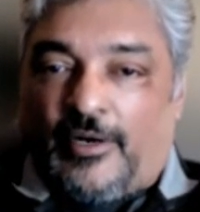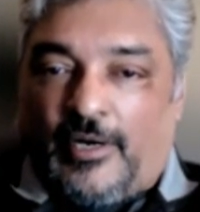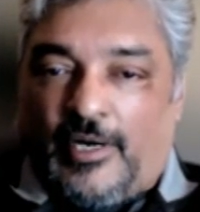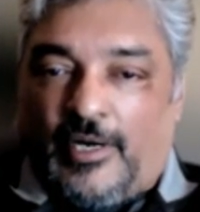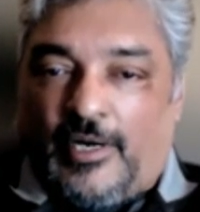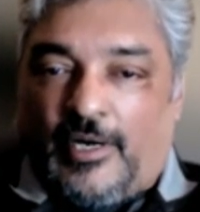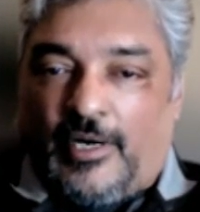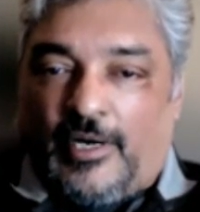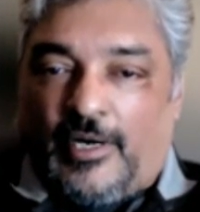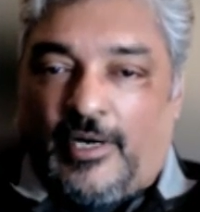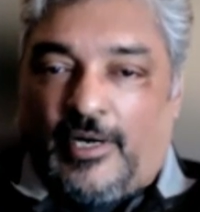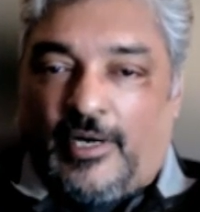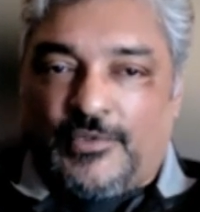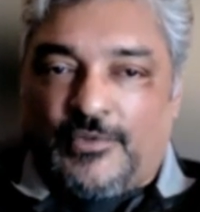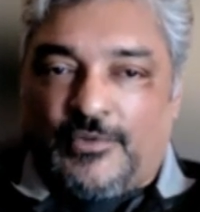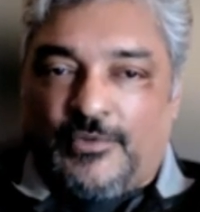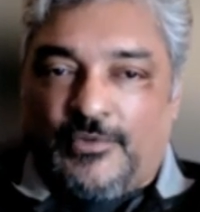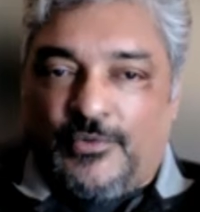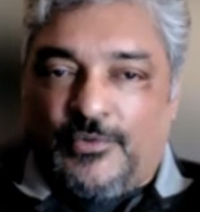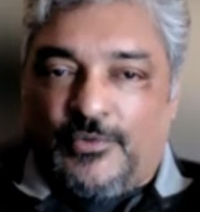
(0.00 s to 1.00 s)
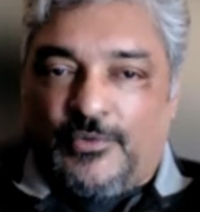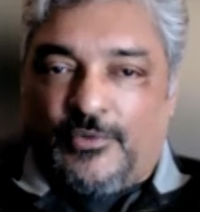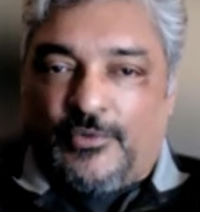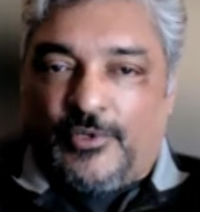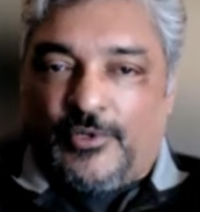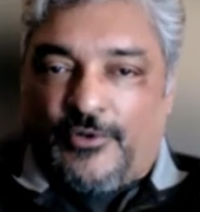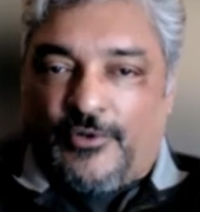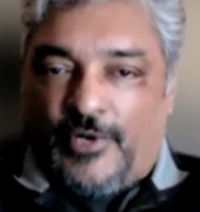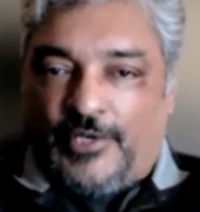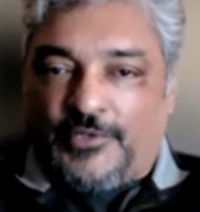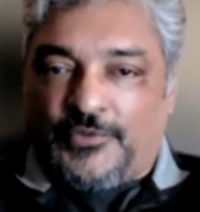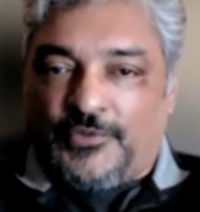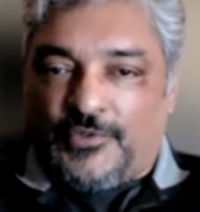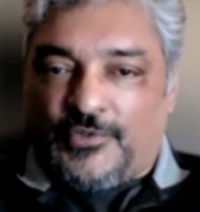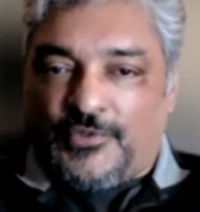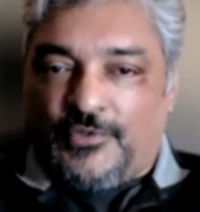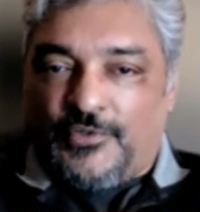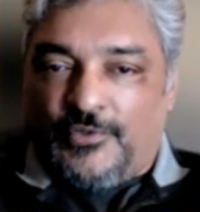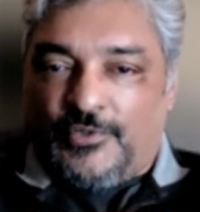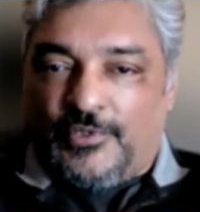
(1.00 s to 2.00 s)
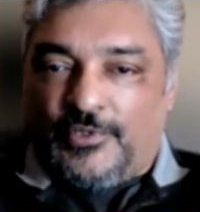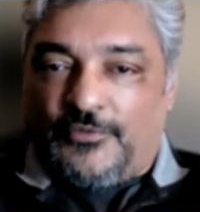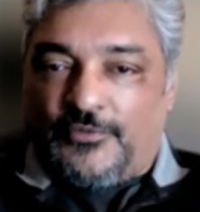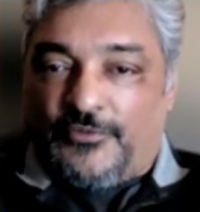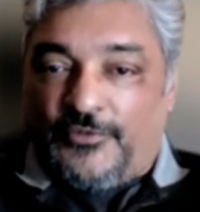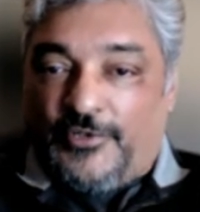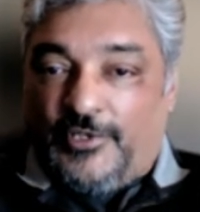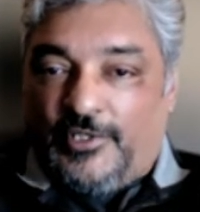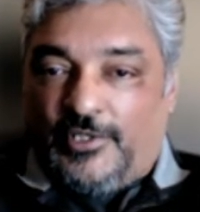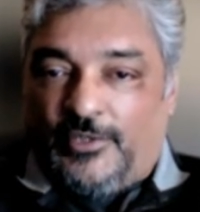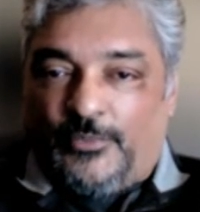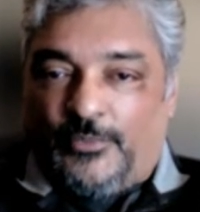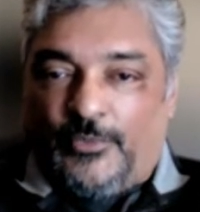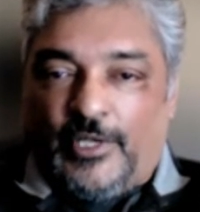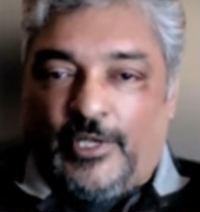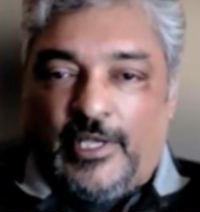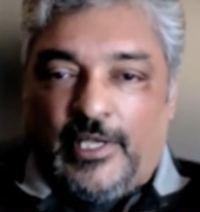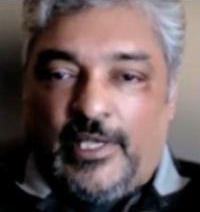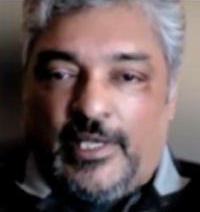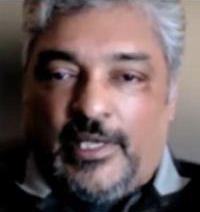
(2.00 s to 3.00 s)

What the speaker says: I went to graduate school in film,